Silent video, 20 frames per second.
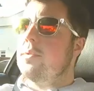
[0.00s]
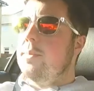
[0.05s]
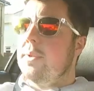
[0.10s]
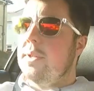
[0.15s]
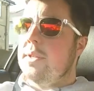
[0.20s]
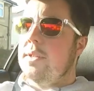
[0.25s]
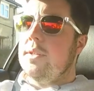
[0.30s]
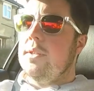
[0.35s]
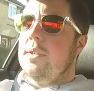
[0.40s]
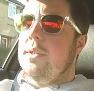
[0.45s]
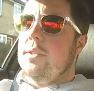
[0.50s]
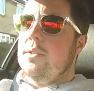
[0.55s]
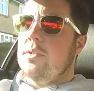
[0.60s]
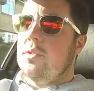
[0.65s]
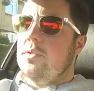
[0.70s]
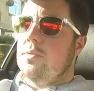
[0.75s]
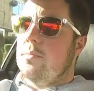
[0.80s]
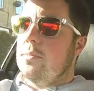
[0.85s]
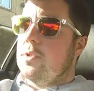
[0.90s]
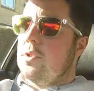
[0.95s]
or something,
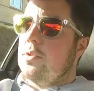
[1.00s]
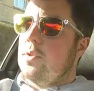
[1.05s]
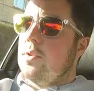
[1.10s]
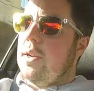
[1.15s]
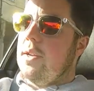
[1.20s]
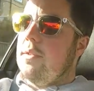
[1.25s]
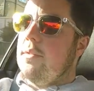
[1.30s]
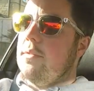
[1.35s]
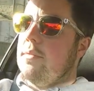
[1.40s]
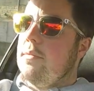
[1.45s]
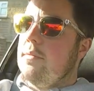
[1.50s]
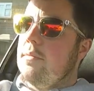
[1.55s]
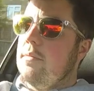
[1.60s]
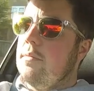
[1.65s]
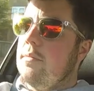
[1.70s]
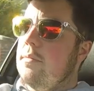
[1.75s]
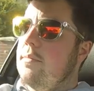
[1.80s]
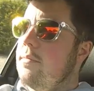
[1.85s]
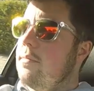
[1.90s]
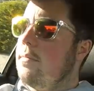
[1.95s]
just from a straight
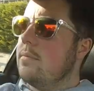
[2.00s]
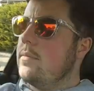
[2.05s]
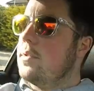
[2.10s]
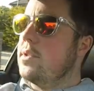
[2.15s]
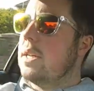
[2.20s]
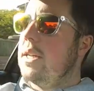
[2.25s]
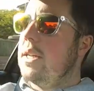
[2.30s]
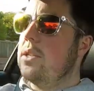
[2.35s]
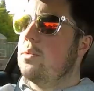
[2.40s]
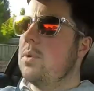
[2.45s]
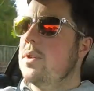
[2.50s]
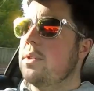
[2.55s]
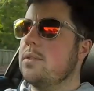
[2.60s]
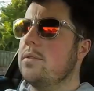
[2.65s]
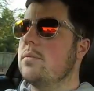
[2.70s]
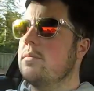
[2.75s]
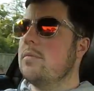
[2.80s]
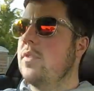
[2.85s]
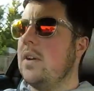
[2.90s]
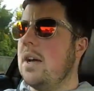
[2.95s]
Stage
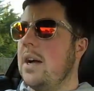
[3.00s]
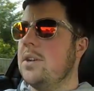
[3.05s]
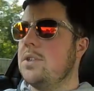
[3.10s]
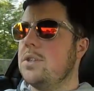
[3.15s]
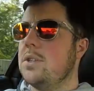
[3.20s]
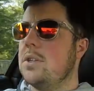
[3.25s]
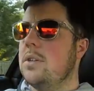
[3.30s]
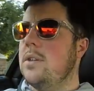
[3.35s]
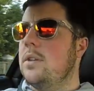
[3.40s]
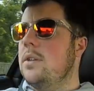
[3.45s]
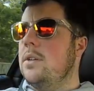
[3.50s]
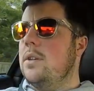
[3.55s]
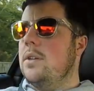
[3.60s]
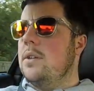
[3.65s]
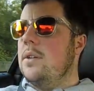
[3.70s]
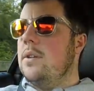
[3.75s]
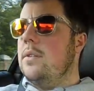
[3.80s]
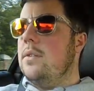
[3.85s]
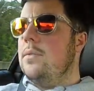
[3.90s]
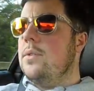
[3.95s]
1 flash,
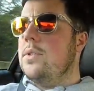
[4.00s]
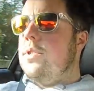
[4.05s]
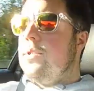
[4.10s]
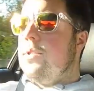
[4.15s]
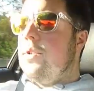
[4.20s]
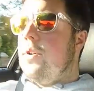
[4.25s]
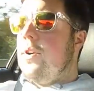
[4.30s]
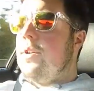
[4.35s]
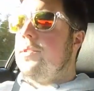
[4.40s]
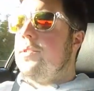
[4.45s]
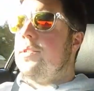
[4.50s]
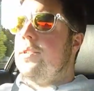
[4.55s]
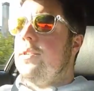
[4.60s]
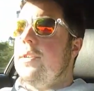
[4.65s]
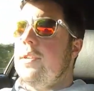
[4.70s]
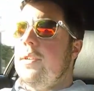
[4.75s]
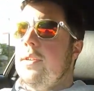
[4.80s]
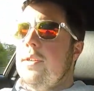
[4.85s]
which is nice.